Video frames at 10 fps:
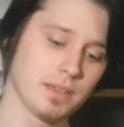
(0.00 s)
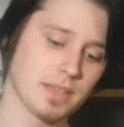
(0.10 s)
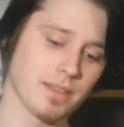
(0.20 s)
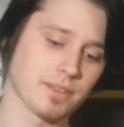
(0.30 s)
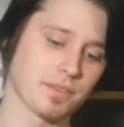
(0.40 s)

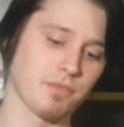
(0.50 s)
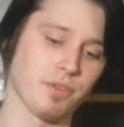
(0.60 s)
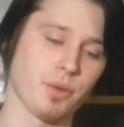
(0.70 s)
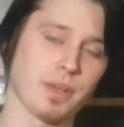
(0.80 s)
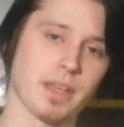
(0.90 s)
Tales of
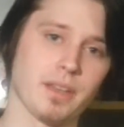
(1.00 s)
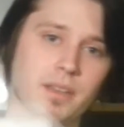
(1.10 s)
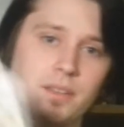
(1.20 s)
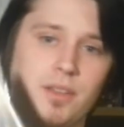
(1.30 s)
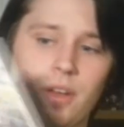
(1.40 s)
Symphonia
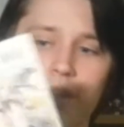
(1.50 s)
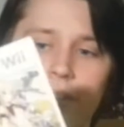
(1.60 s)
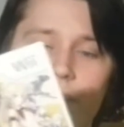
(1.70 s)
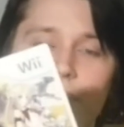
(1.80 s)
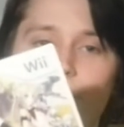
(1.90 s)
Dawn of the
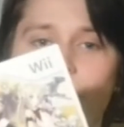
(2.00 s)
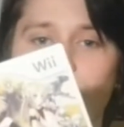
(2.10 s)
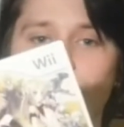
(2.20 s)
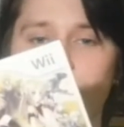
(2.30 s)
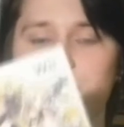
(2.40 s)
New
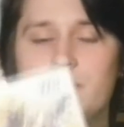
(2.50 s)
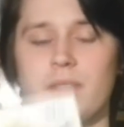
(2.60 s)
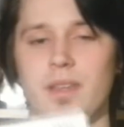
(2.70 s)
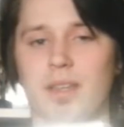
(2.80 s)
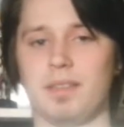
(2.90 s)
World.
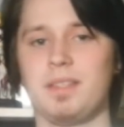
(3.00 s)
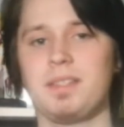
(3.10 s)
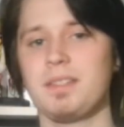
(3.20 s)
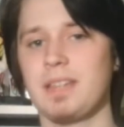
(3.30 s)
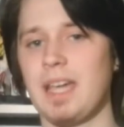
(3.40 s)
This
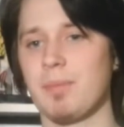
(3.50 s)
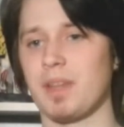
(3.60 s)
is a game